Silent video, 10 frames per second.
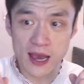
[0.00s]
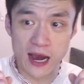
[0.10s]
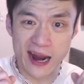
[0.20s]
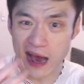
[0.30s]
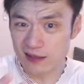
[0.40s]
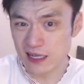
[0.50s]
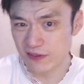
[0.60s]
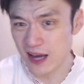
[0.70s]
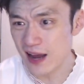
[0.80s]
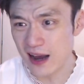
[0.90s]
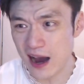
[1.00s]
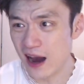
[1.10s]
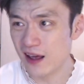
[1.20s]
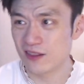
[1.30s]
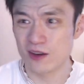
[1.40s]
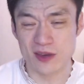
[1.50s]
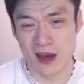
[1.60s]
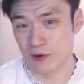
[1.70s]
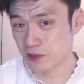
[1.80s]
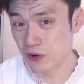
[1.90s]
Outside of that,
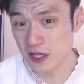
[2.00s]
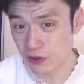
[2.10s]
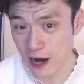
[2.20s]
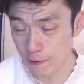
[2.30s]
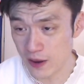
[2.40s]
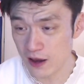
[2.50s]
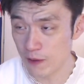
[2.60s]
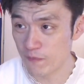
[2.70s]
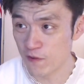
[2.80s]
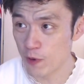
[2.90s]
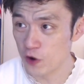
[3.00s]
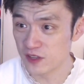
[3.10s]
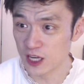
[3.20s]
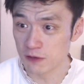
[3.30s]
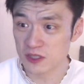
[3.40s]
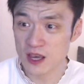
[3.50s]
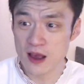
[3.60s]
it was really scrappy for both teams.